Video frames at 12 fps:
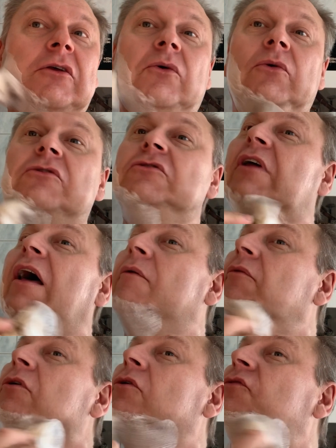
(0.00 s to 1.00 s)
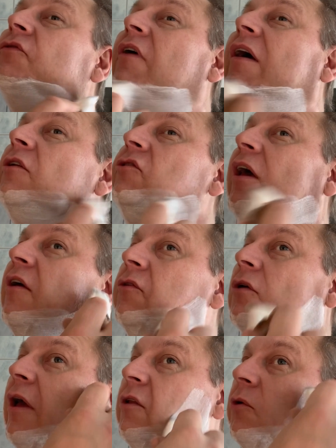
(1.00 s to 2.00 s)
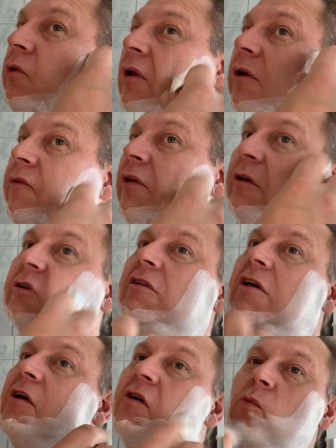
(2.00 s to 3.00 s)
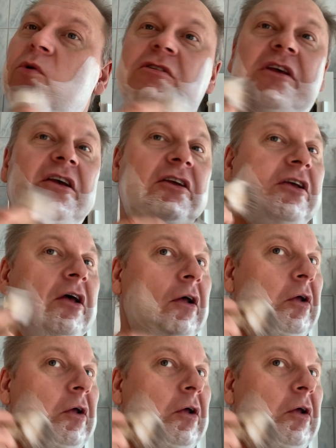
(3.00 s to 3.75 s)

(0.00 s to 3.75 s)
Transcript: So it's down in good fine shape to get rid of these whiskers.